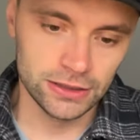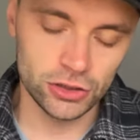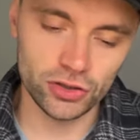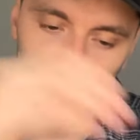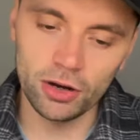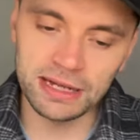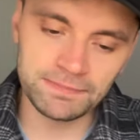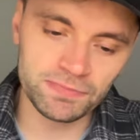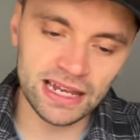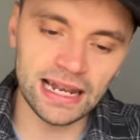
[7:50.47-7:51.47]
you can
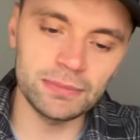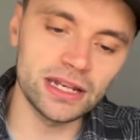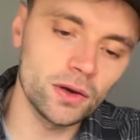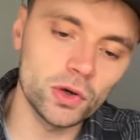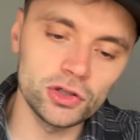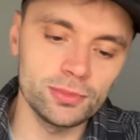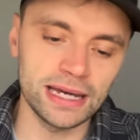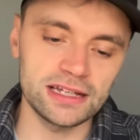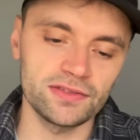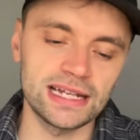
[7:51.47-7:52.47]
comment and let me know what you
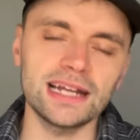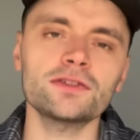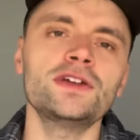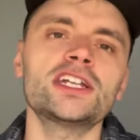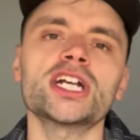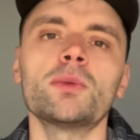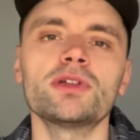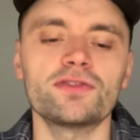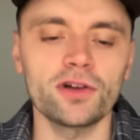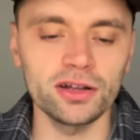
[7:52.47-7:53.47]
make of it. Let's finish up
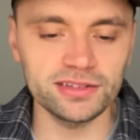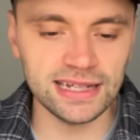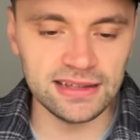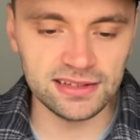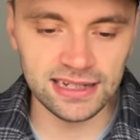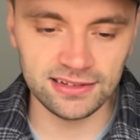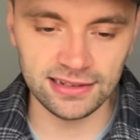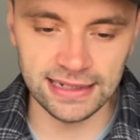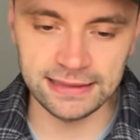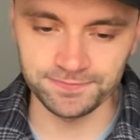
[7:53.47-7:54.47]
with France against
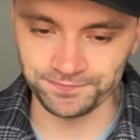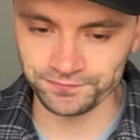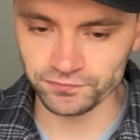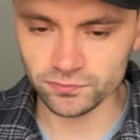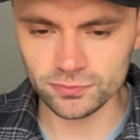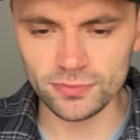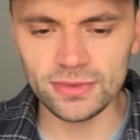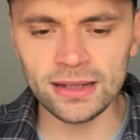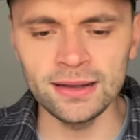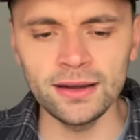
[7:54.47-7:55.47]
Italy.
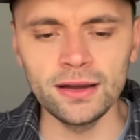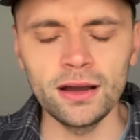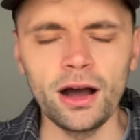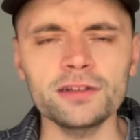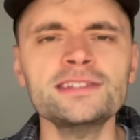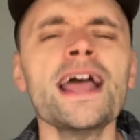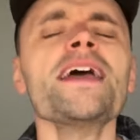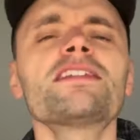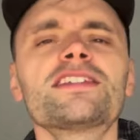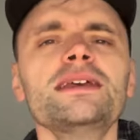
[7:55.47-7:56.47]
I'd
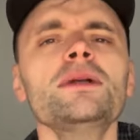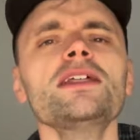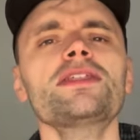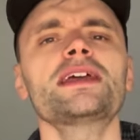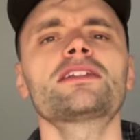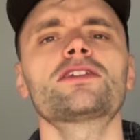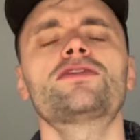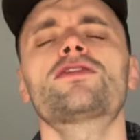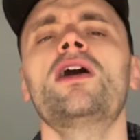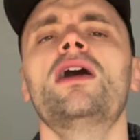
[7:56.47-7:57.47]
say a similar thing to
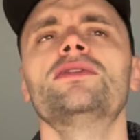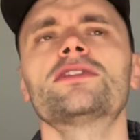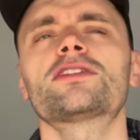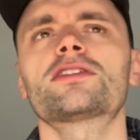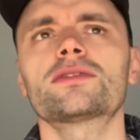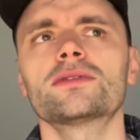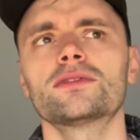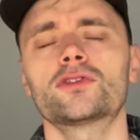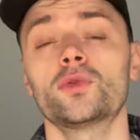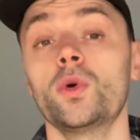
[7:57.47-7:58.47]
France
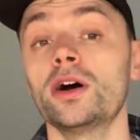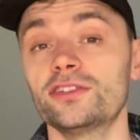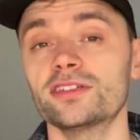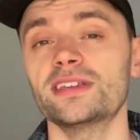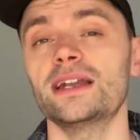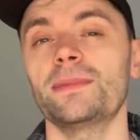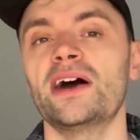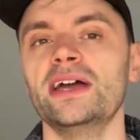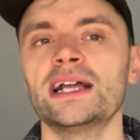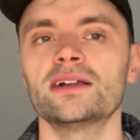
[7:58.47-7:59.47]
to what I just said
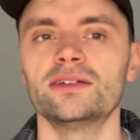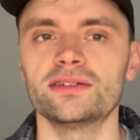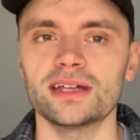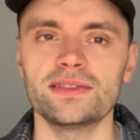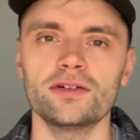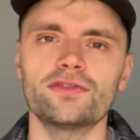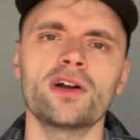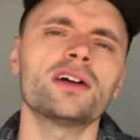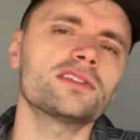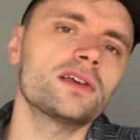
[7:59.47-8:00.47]
about England, in that
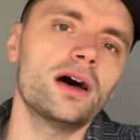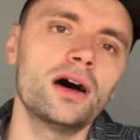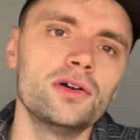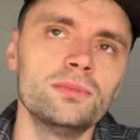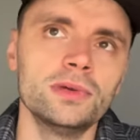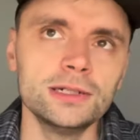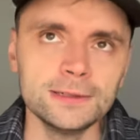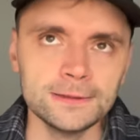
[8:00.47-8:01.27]
France at home,